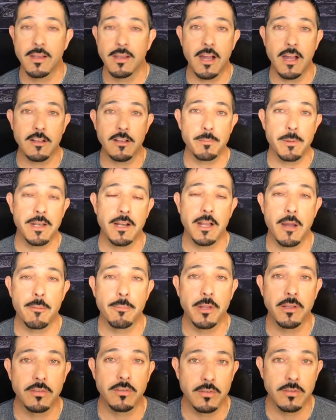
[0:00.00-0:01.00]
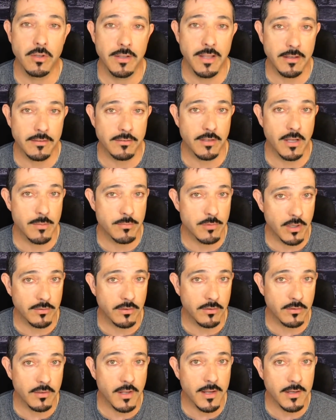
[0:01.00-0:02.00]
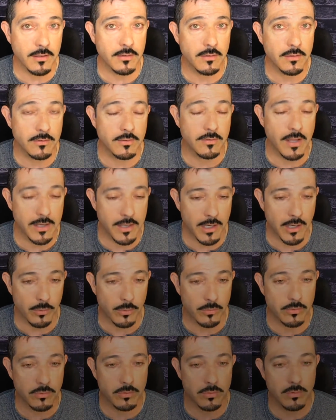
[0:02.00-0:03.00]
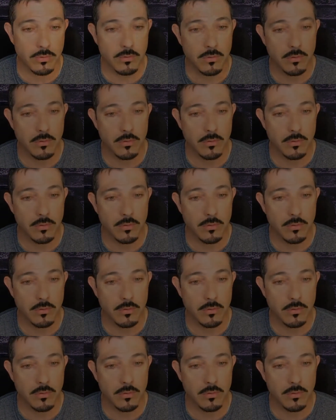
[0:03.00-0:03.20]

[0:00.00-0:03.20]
Godspeed and God bless. Until next time, Justice Knight, signing out.